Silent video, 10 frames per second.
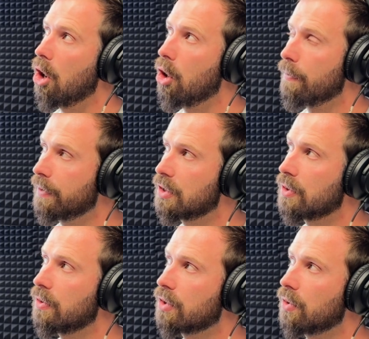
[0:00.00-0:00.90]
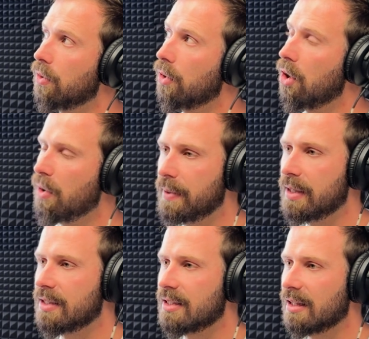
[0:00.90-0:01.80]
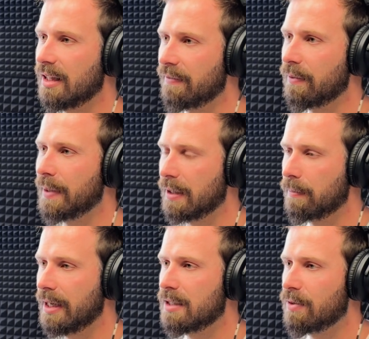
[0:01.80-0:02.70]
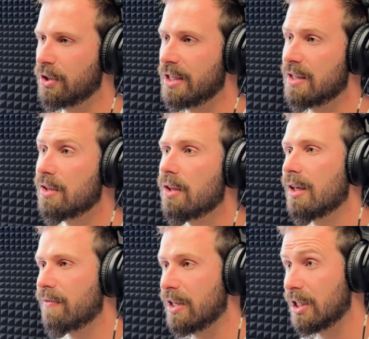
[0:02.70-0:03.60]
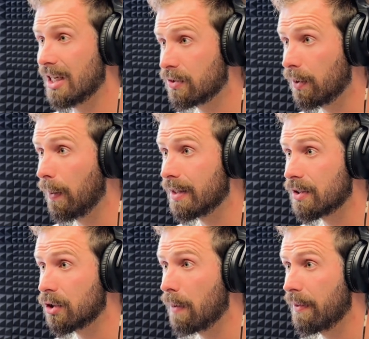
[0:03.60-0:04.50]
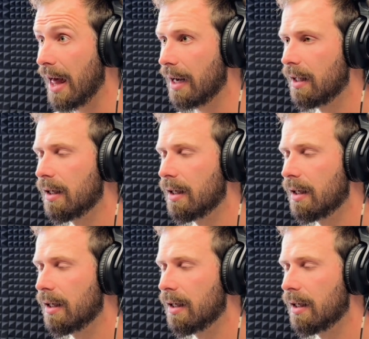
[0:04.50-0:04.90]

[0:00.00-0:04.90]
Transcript: open source or hobbyist level pick and place machines, and then you think of the industrial ones on top of that.